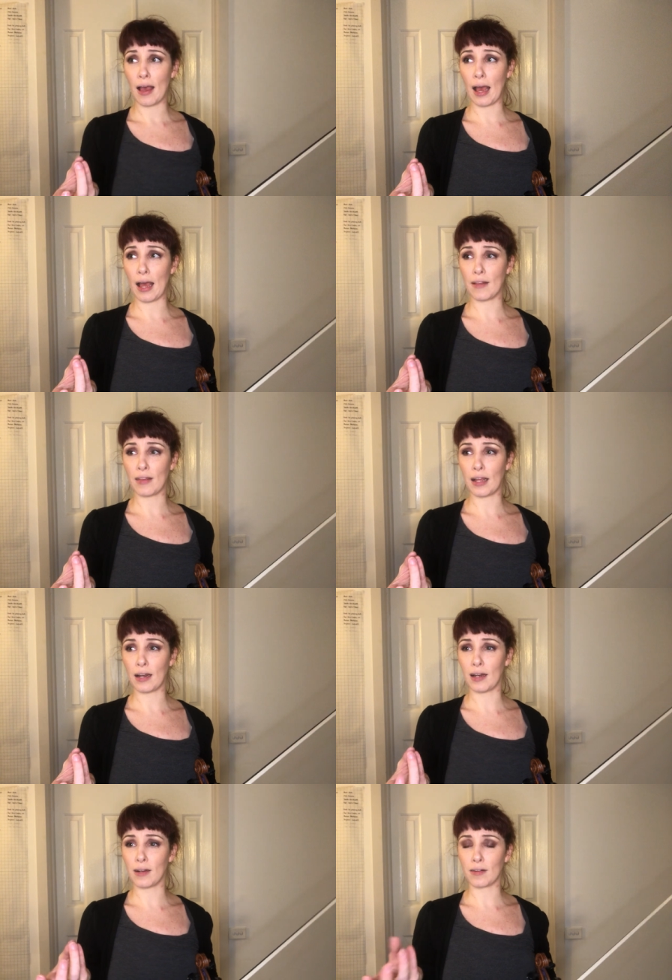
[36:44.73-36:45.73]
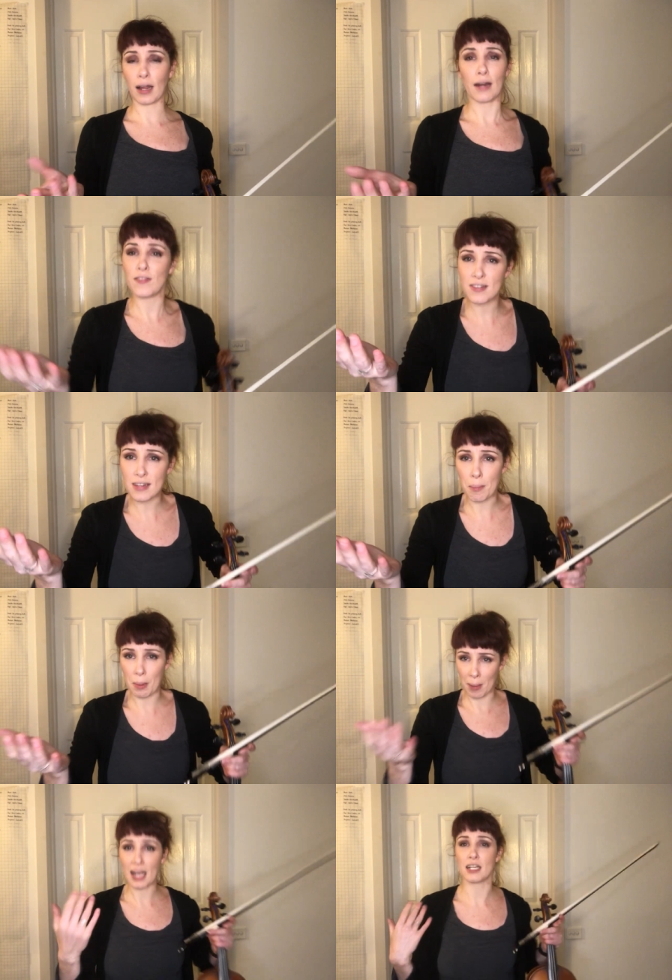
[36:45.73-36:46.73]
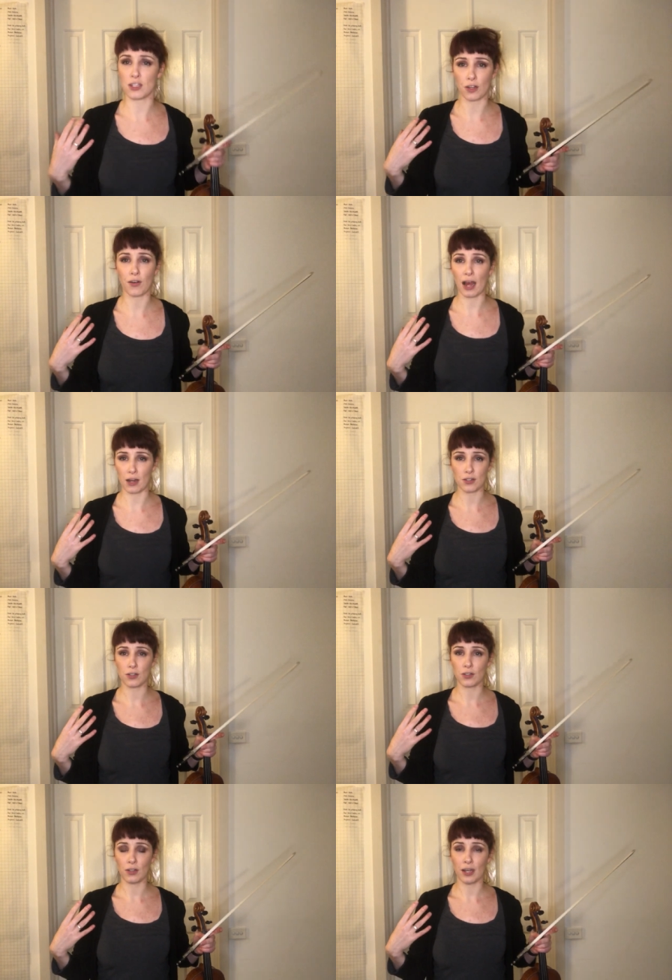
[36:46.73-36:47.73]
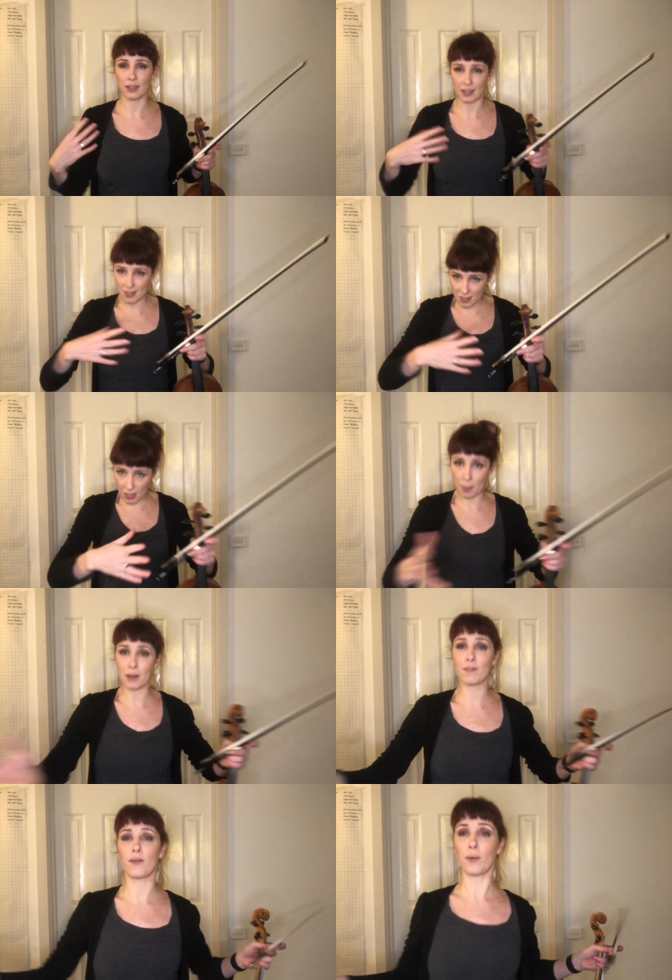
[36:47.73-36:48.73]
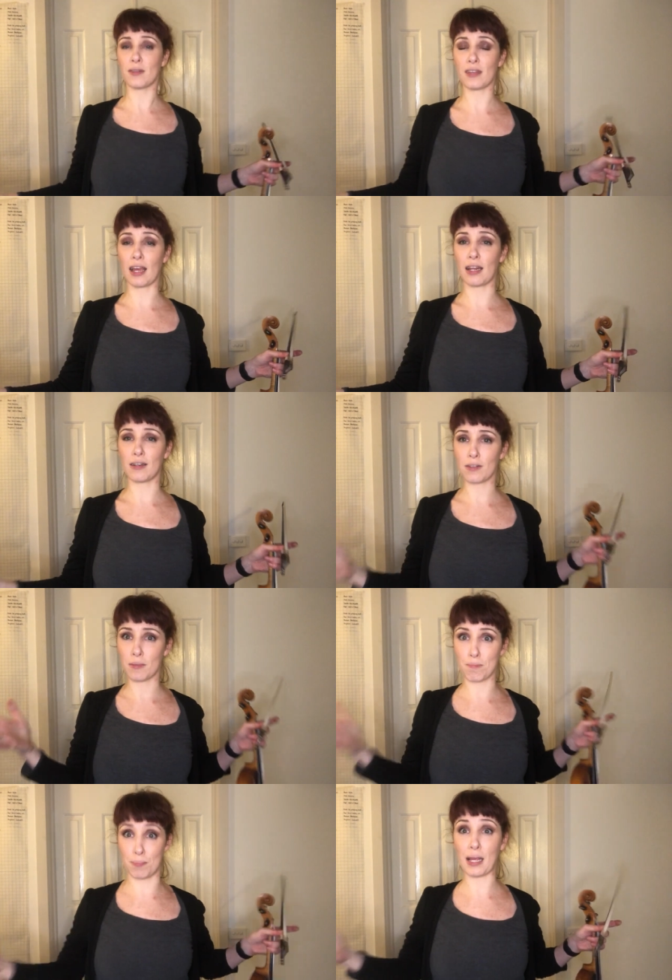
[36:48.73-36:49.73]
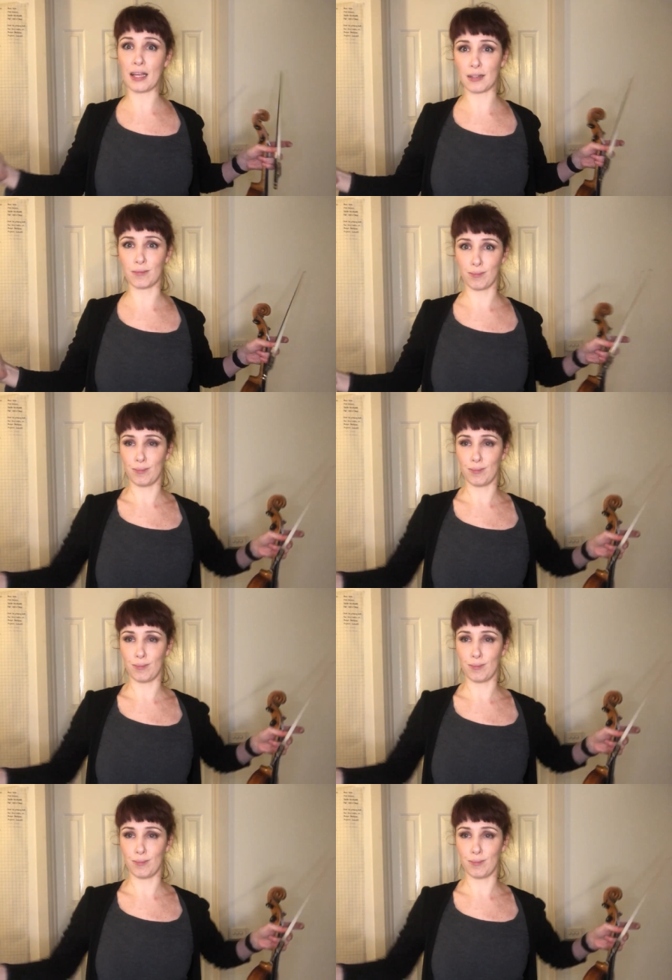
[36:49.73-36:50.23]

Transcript: and then kind of stepping back into the crowd and then stepping forwards again and being